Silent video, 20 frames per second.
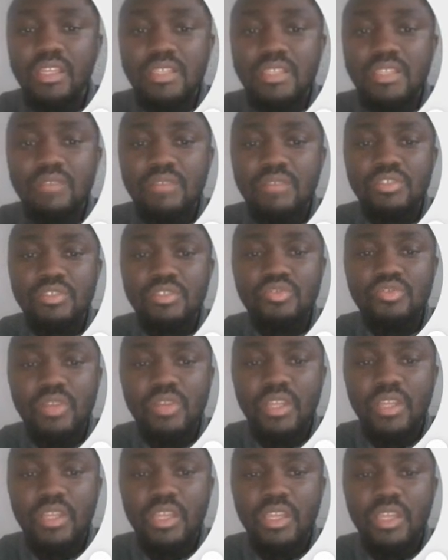72
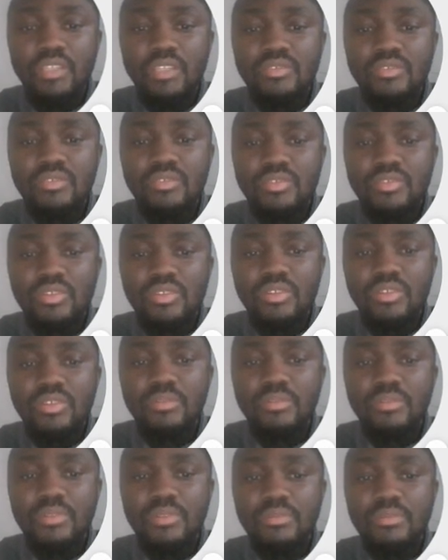and 8, so it's going
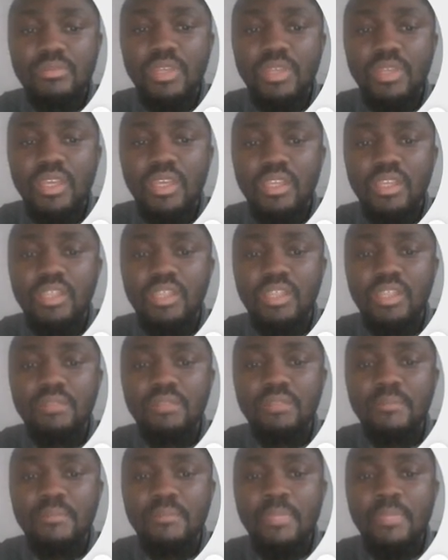to be 80.